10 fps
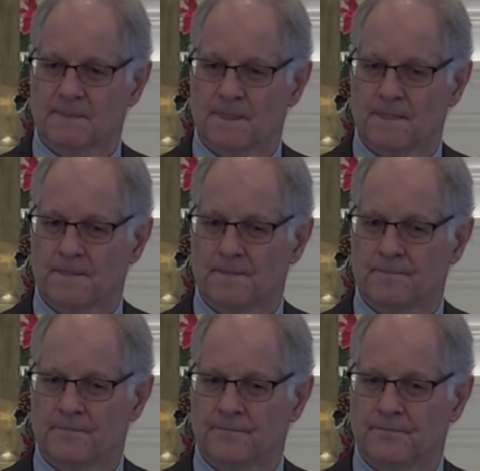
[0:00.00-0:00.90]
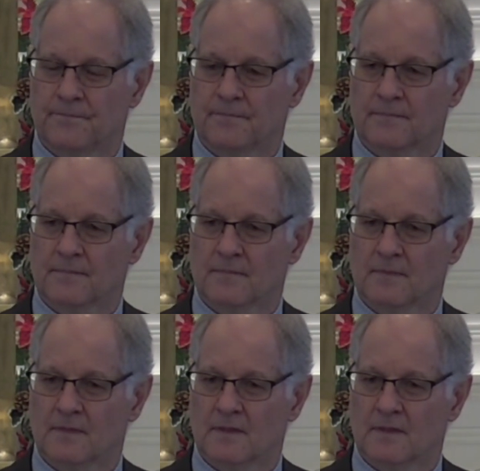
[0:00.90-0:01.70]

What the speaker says: [no speech]